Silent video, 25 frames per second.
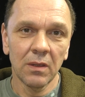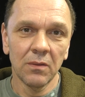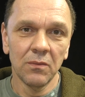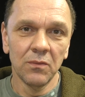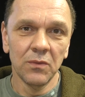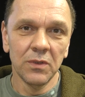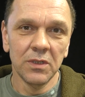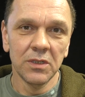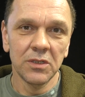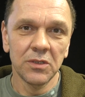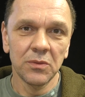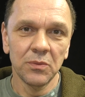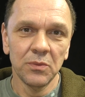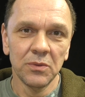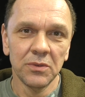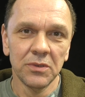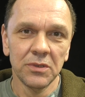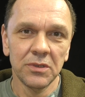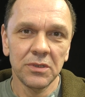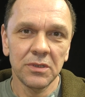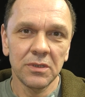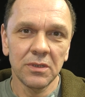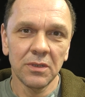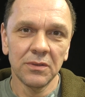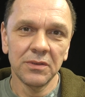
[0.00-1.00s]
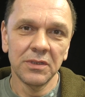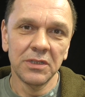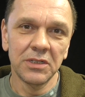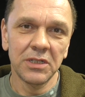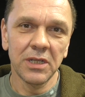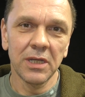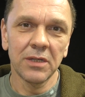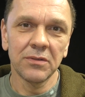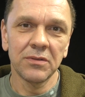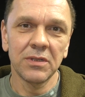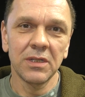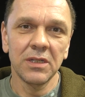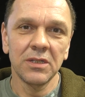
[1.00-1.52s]
which was on the
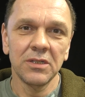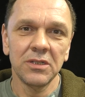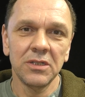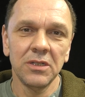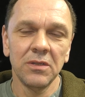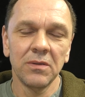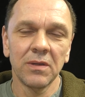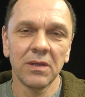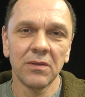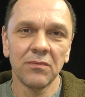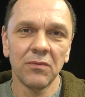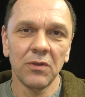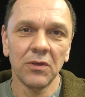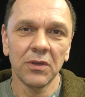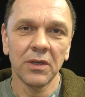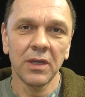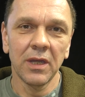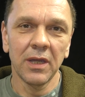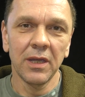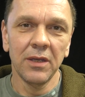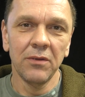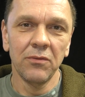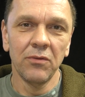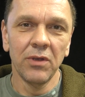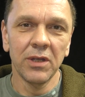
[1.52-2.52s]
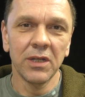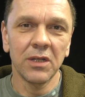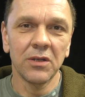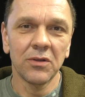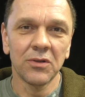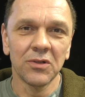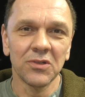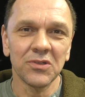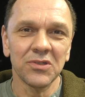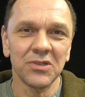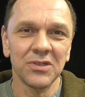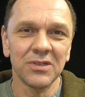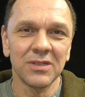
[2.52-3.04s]
gel test. You have like a red
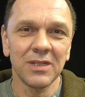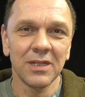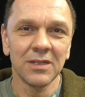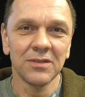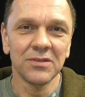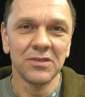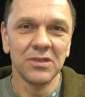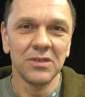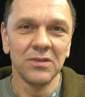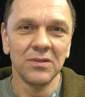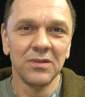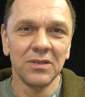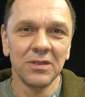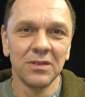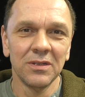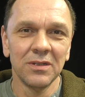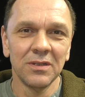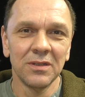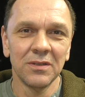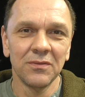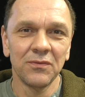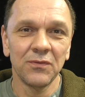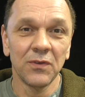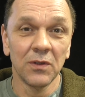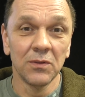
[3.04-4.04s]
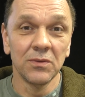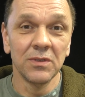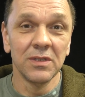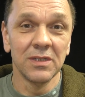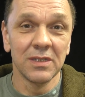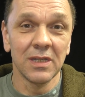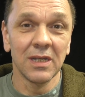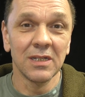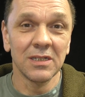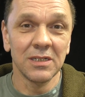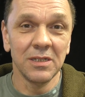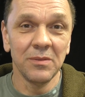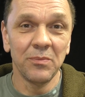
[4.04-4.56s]
cross that tells you that the fault
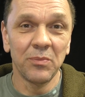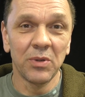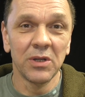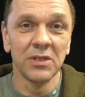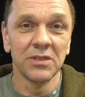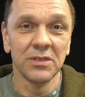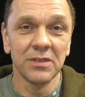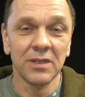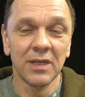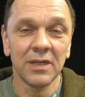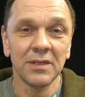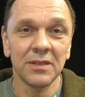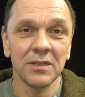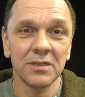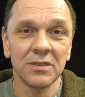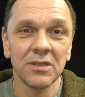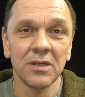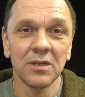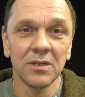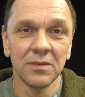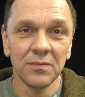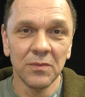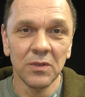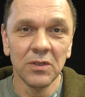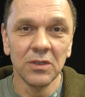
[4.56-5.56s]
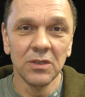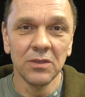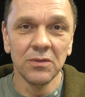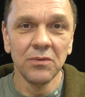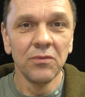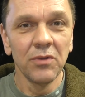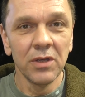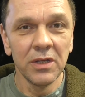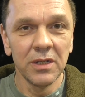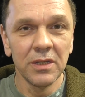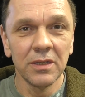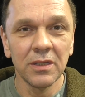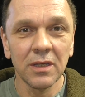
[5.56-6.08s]
is actually present at the time that you're
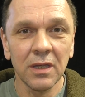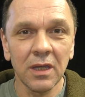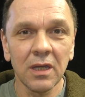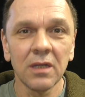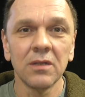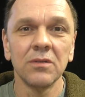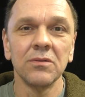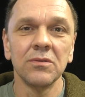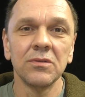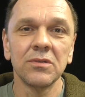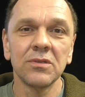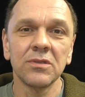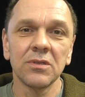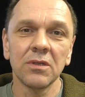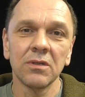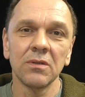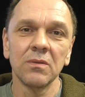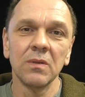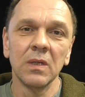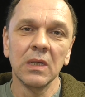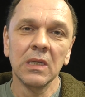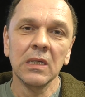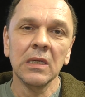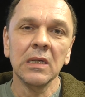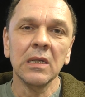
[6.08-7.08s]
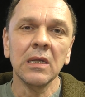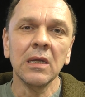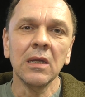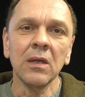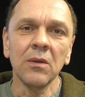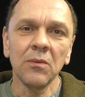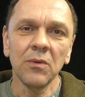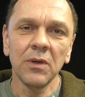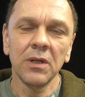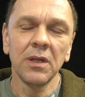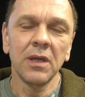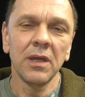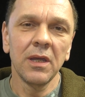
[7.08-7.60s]
reading the code. So
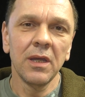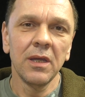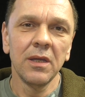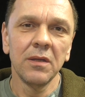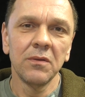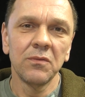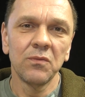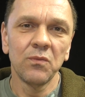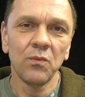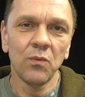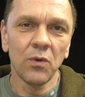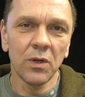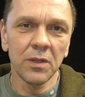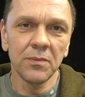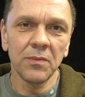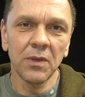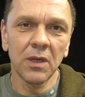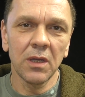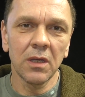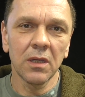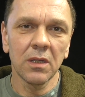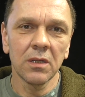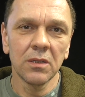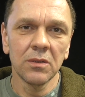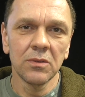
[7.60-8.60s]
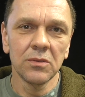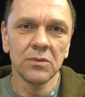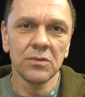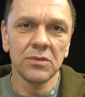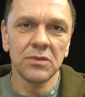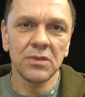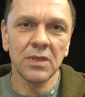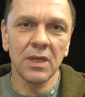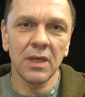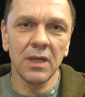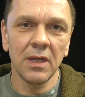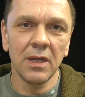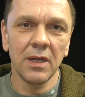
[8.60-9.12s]
went ahead, wiped the
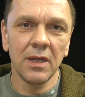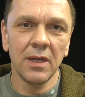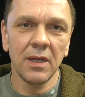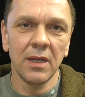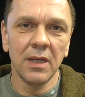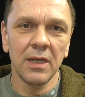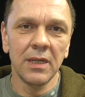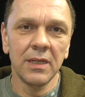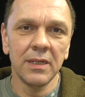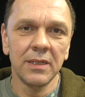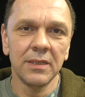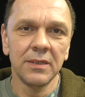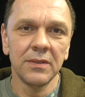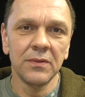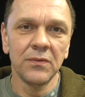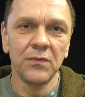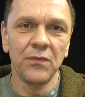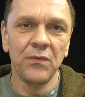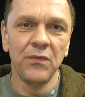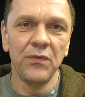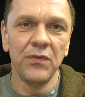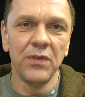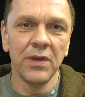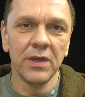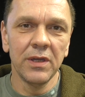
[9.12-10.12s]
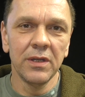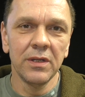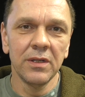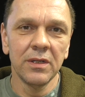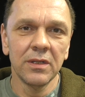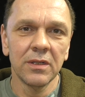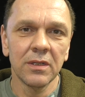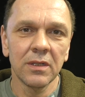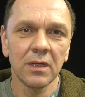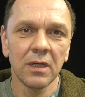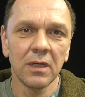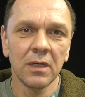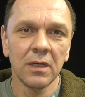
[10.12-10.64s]
codes, and
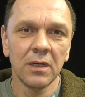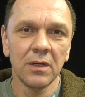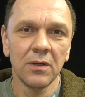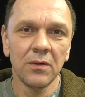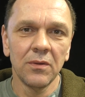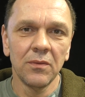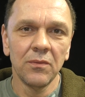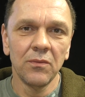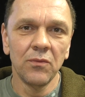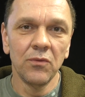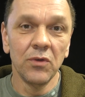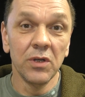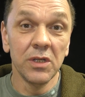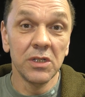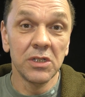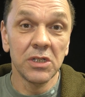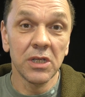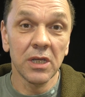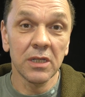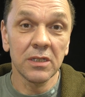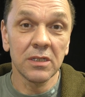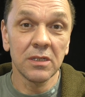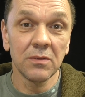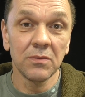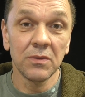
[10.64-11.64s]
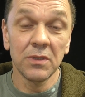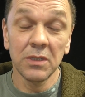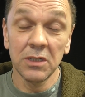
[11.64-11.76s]
then rechecked it with